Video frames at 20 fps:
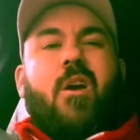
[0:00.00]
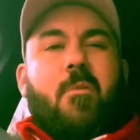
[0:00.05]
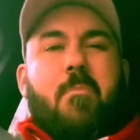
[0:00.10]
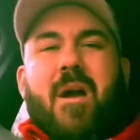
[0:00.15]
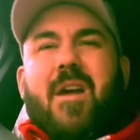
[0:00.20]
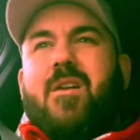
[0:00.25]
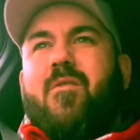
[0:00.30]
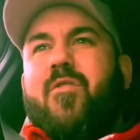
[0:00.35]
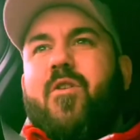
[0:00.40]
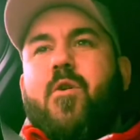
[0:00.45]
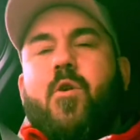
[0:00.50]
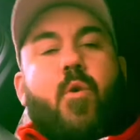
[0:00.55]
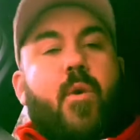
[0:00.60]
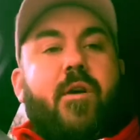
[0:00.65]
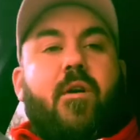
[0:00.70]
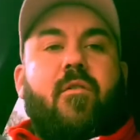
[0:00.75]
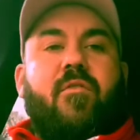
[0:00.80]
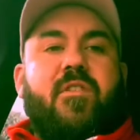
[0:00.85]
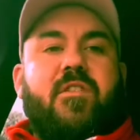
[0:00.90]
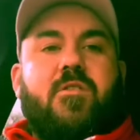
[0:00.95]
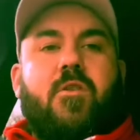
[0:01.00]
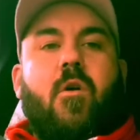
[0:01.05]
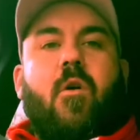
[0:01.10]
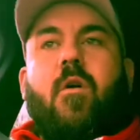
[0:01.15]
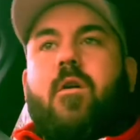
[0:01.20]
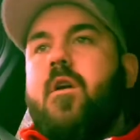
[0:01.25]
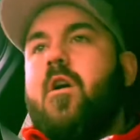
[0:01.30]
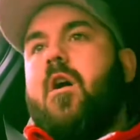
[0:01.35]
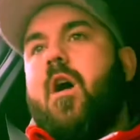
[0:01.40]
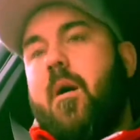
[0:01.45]
I can make a few quid off this
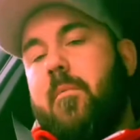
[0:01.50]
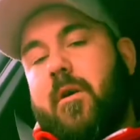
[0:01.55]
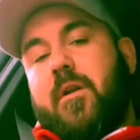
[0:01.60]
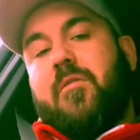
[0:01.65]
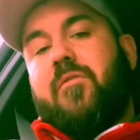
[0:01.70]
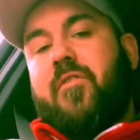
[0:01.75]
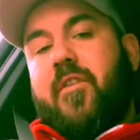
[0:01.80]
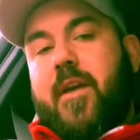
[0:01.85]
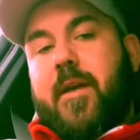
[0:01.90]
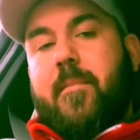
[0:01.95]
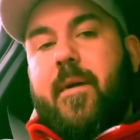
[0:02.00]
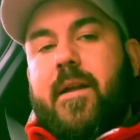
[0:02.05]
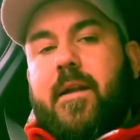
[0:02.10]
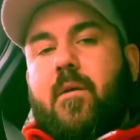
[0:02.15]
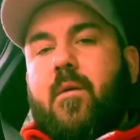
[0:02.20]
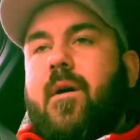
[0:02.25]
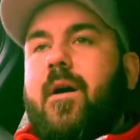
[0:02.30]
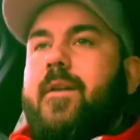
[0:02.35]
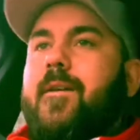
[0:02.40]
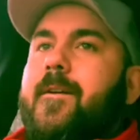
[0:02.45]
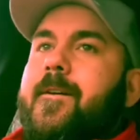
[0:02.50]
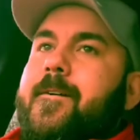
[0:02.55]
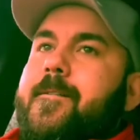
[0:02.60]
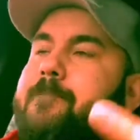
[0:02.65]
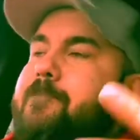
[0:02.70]
guy, I'm going to fit him anyway.